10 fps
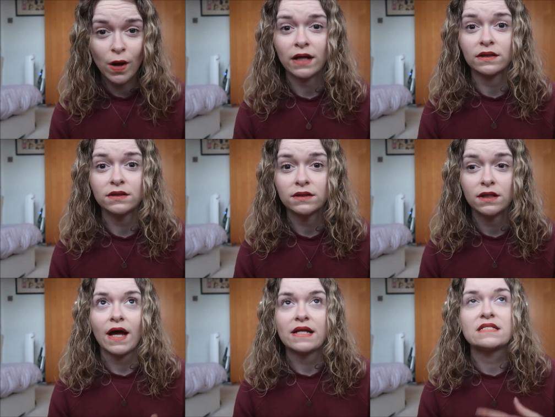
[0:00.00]
well
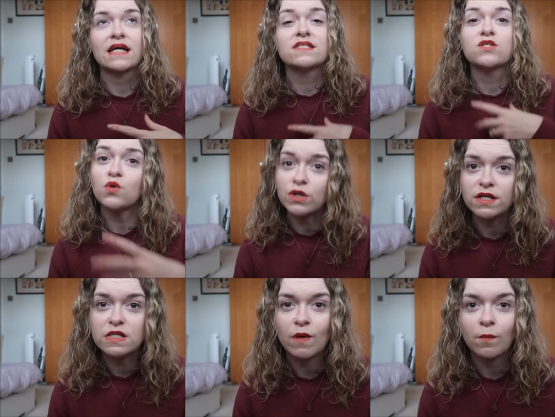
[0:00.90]
and as an
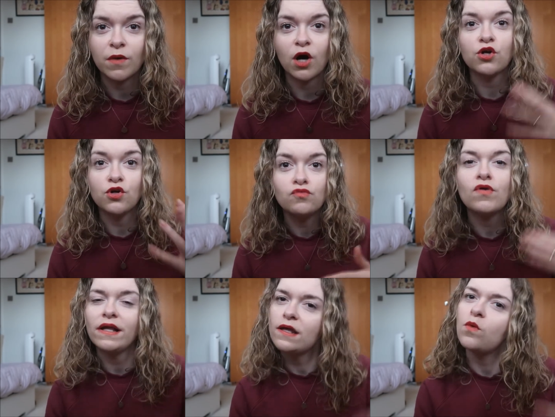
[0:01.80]
audience member you
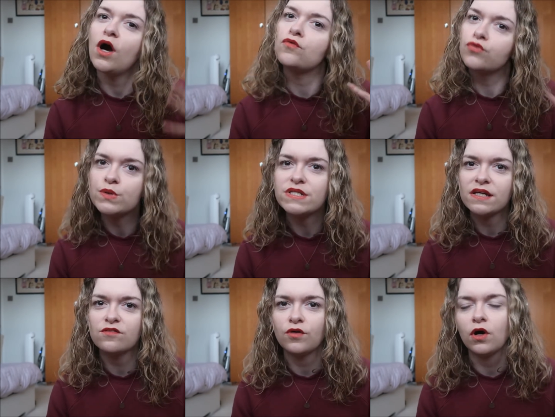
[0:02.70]
really were
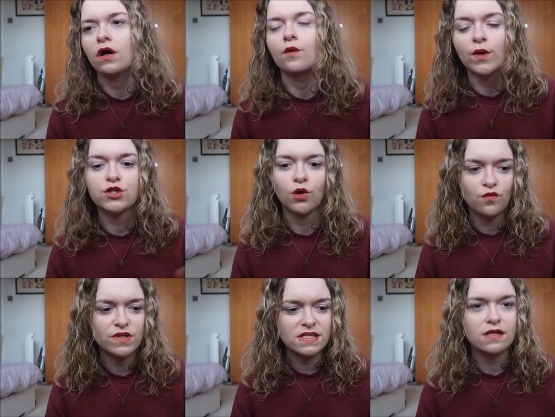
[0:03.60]
rooting for her which
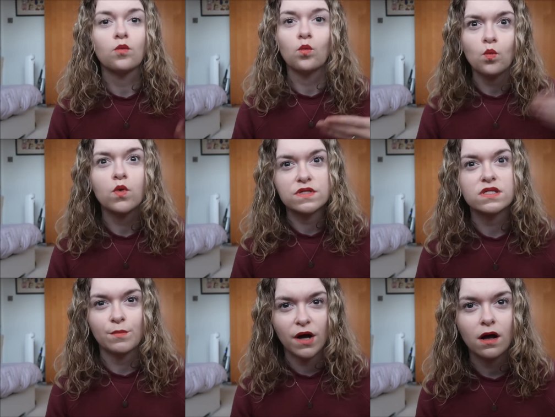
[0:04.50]
obviously was
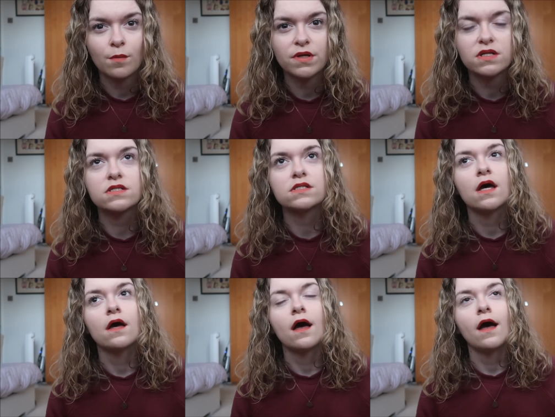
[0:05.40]
the purpose
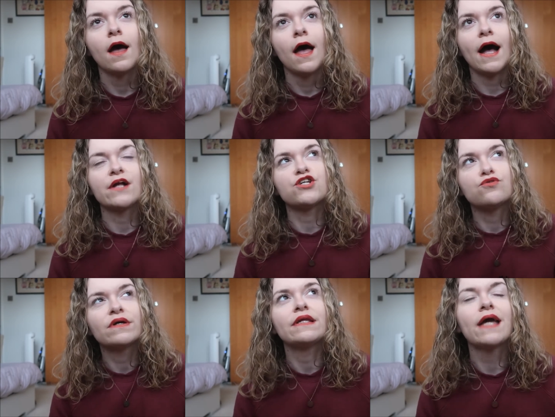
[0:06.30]
and you
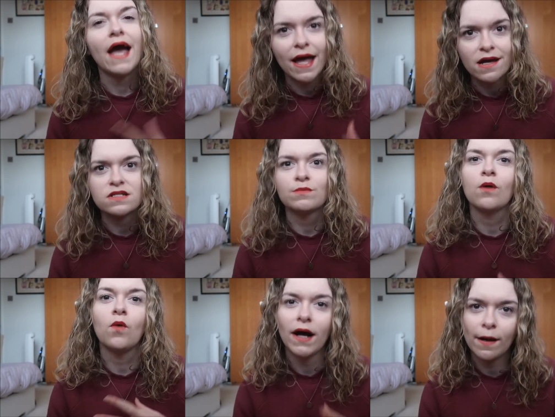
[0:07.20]
really cared
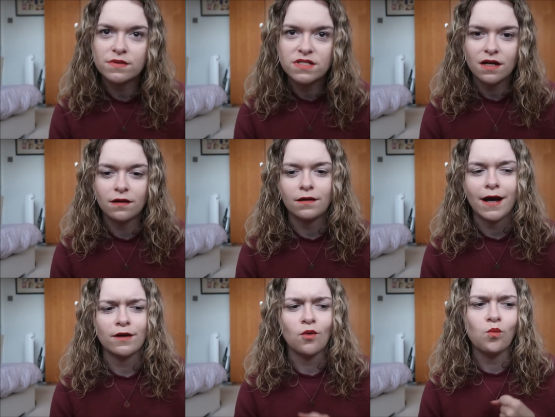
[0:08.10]
about what happened to her
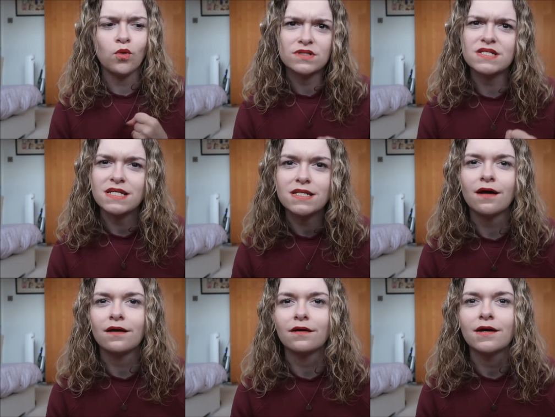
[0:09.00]
and wanted
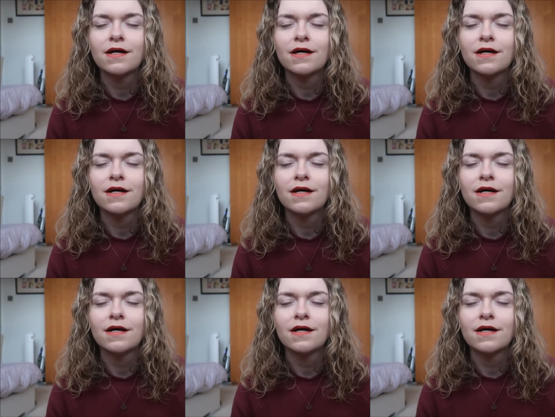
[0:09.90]
her